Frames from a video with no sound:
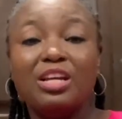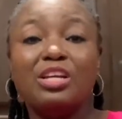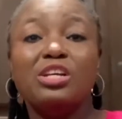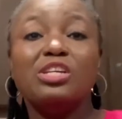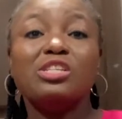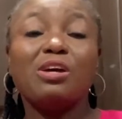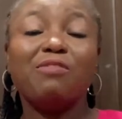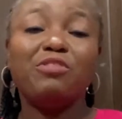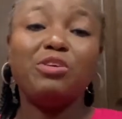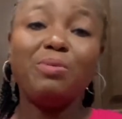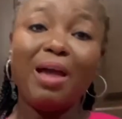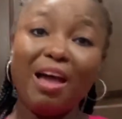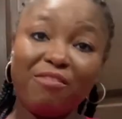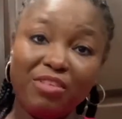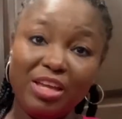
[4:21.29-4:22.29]
So if you
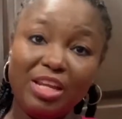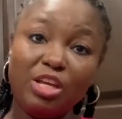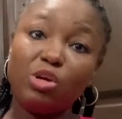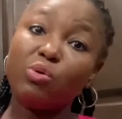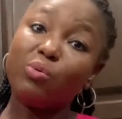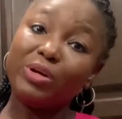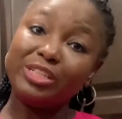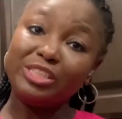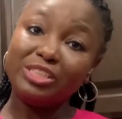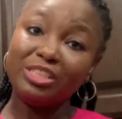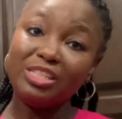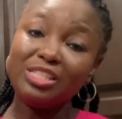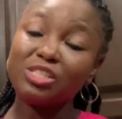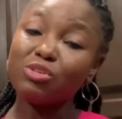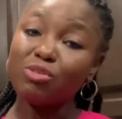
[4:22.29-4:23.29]
have any
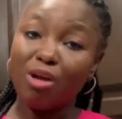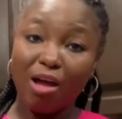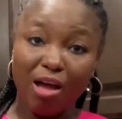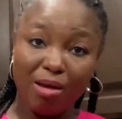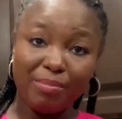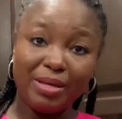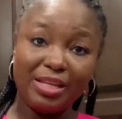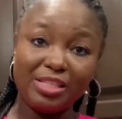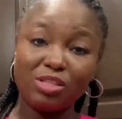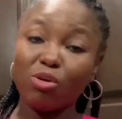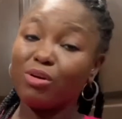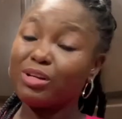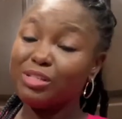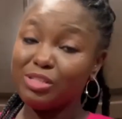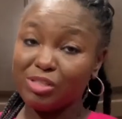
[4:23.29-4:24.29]
questions or comments or
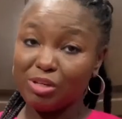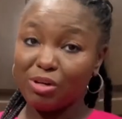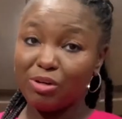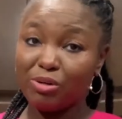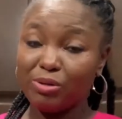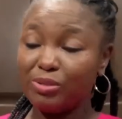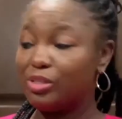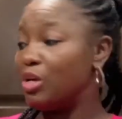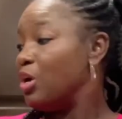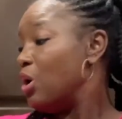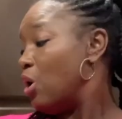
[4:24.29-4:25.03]
concerns,